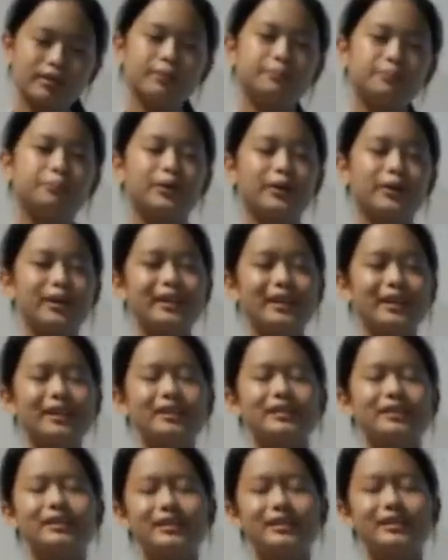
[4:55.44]
To put
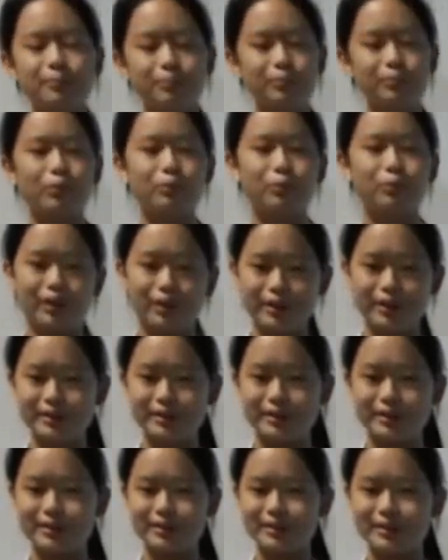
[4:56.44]
in simple
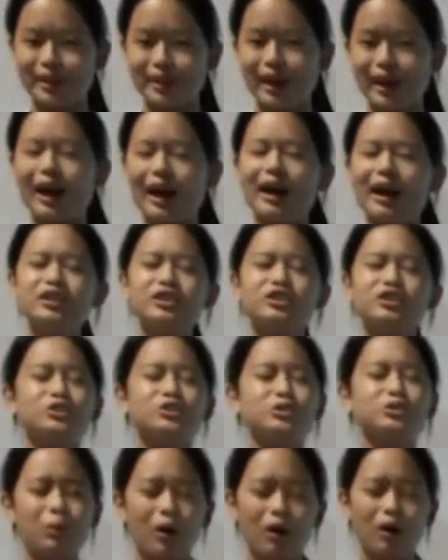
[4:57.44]
words, I
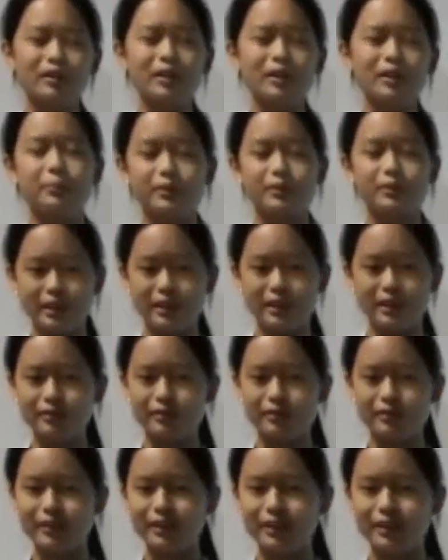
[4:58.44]
strongly
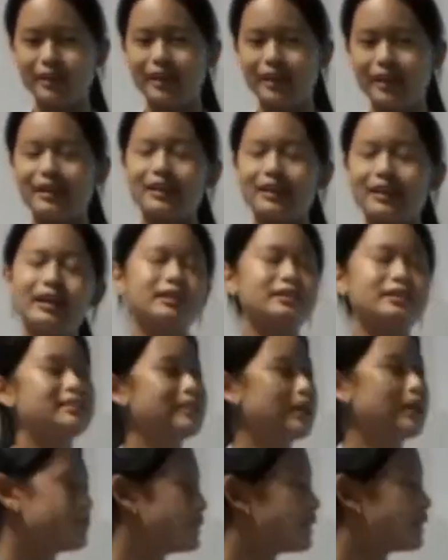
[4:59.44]
believe that
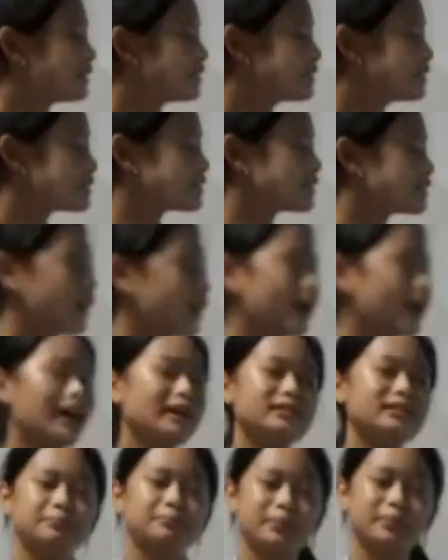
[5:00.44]
acceptance
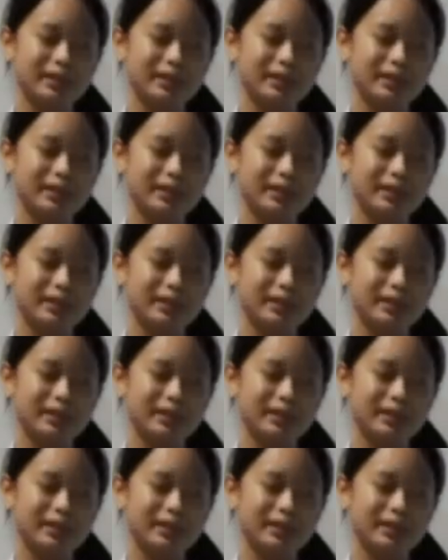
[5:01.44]
as a